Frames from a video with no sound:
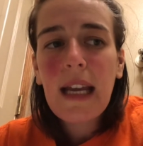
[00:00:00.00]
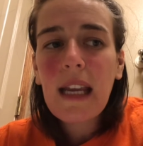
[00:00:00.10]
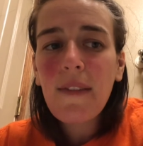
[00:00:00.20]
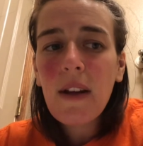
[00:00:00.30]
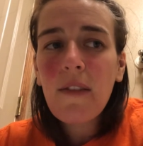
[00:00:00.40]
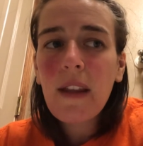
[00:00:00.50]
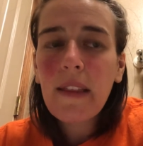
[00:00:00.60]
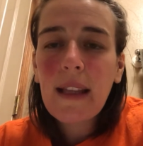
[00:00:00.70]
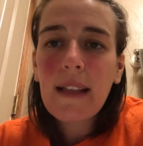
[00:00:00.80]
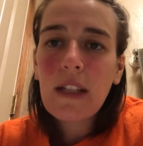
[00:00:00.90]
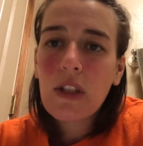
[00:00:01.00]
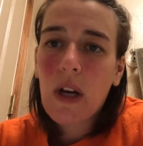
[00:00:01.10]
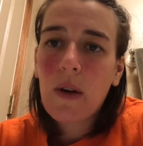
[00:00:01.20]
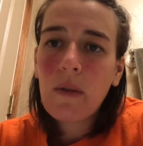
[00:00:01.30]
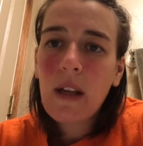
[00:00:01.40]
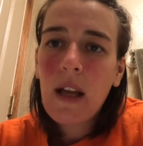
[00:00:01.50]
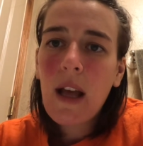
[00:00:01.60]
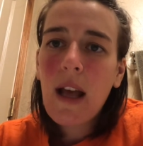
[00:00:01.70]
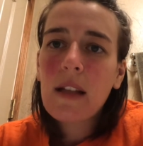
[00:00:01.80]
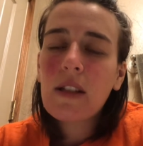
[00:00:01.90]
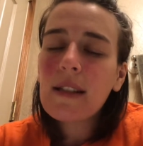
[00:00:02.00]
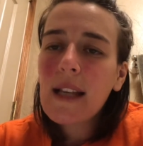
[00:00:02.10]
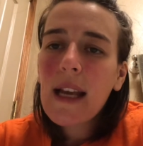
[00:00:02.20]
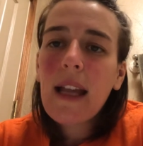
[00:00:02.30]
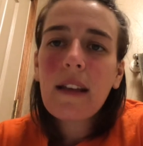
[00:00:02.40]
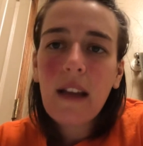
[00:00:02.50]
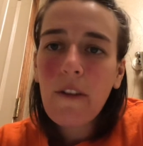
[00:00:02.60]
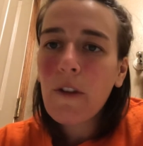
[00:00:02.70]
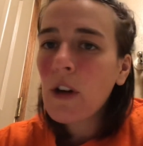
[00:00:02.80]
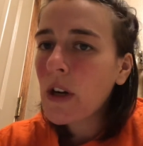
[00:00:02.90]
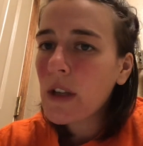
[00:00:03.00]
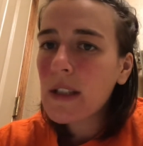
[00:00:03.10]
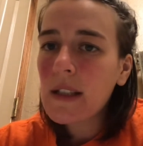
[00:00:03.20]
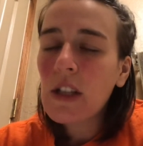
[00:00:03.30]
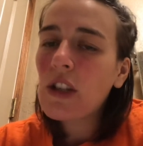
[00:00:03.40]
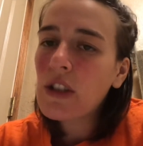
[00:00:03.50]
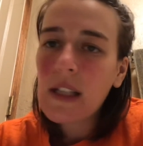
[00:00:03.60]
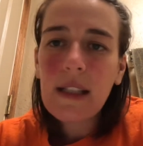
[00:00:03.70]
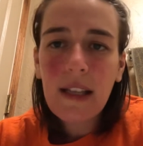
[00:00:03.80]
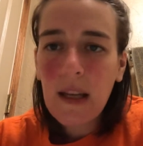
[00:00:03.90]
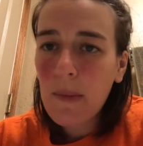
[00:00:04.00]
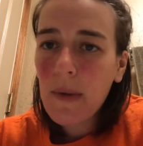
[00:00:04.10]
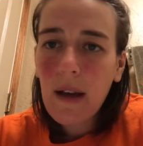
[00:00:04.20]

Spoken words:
Even if they think they don't, just say it never hurts just to keep